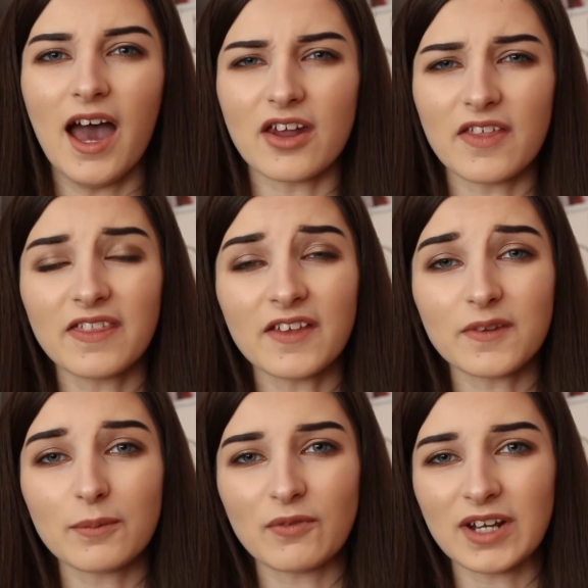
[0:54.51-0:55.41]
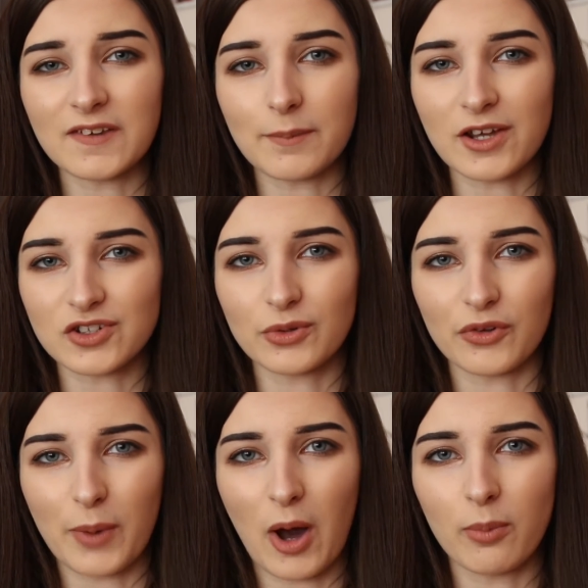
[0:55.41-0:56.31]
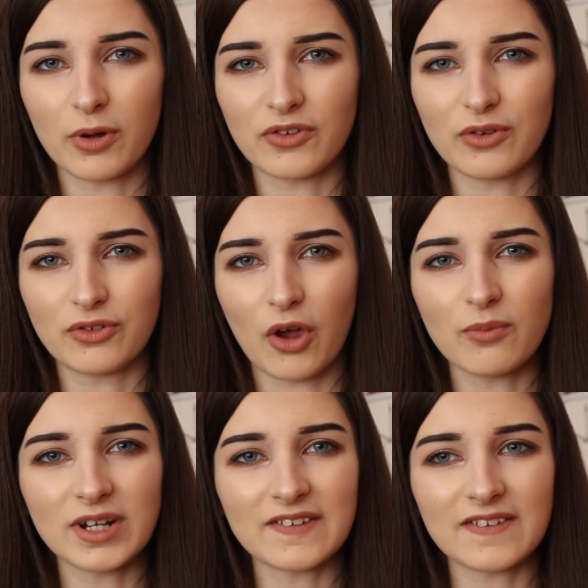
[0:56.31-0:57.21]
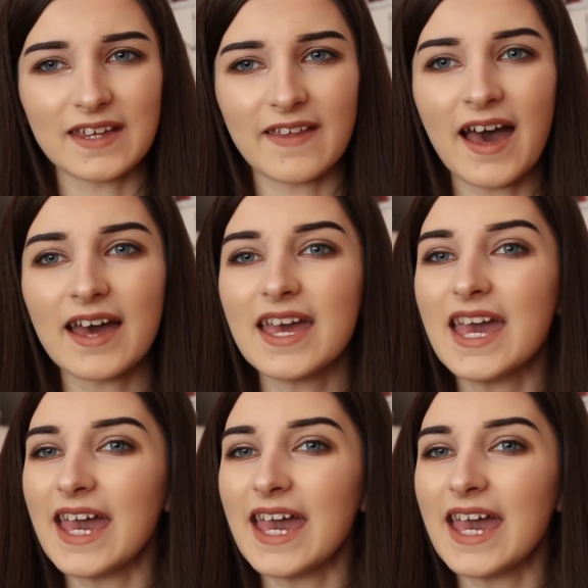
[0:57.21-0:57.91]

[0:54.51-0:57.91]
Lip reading: and I think that's something really special as well because you don't really see that